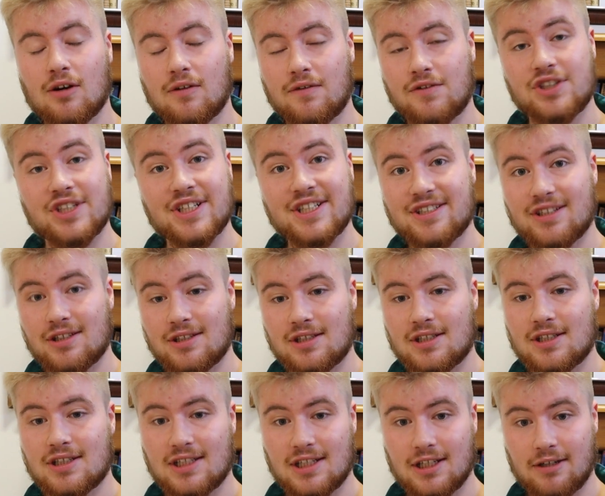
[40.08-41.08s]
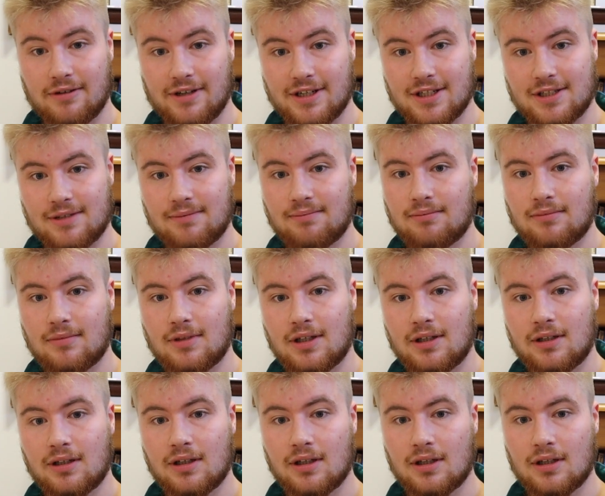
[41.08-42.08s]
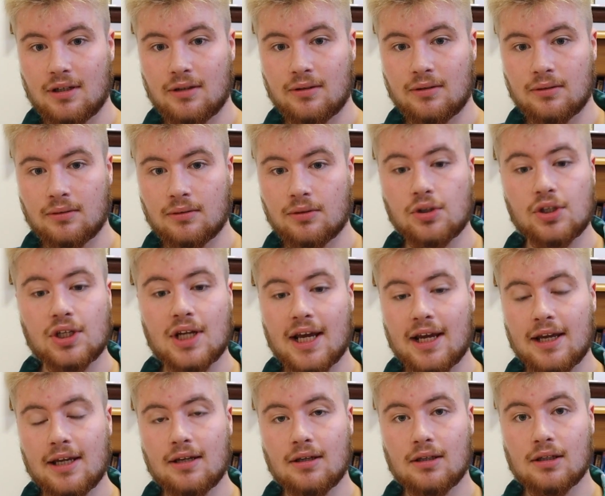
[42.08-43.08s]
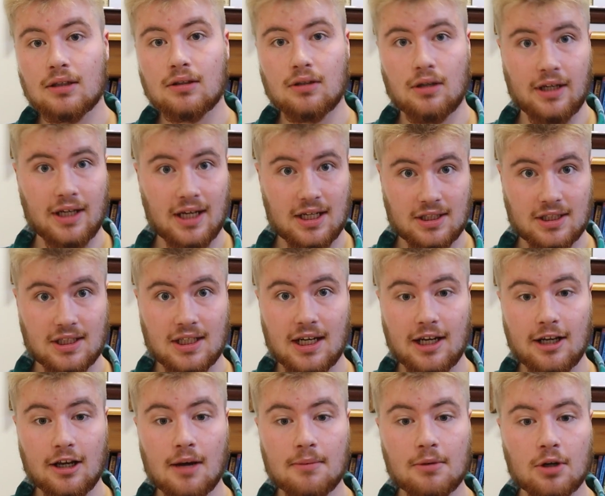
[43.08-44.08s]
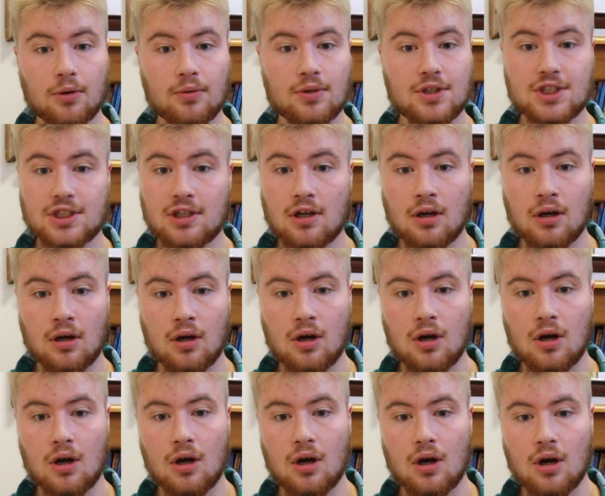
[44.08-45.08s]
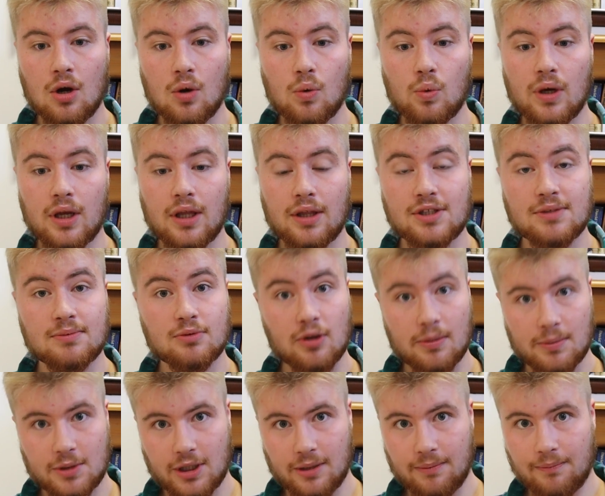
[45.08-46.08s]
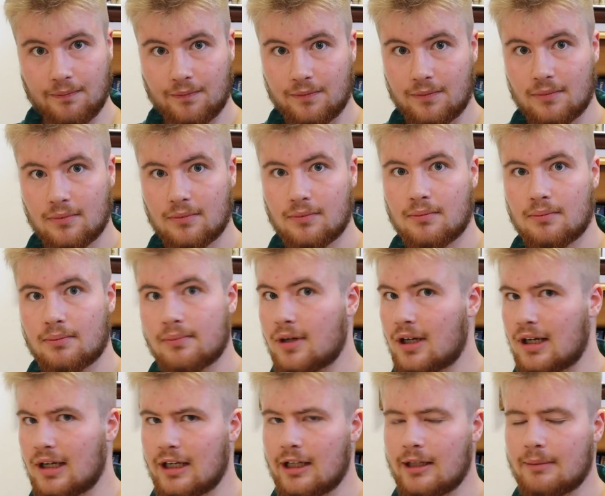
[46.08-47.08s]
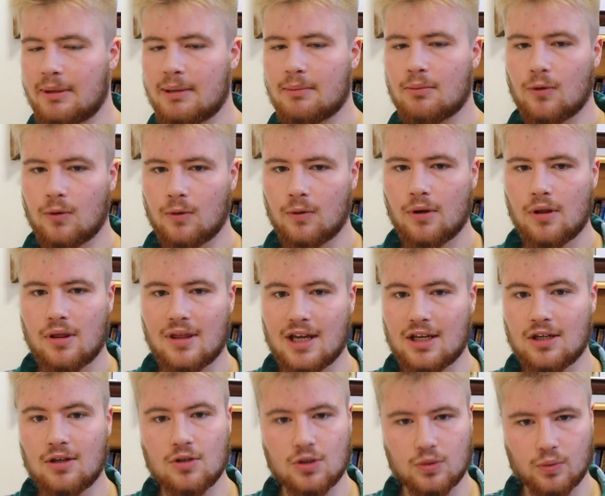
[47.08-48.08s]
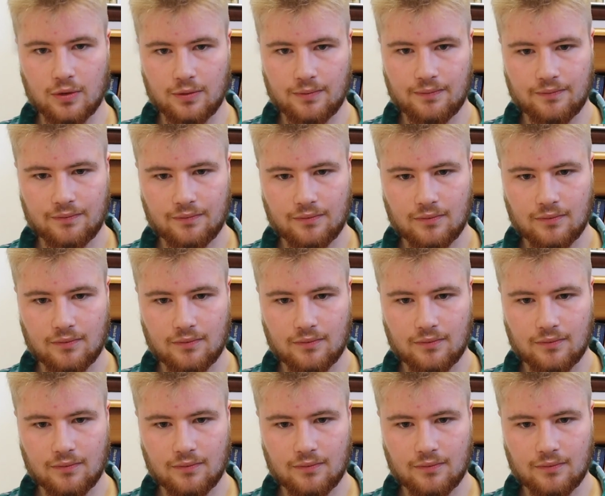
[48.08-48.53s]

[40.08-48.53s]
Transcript: of Jesus series. Today, like yesterday, I'm going to start with some scripture, but a little bit more than usual.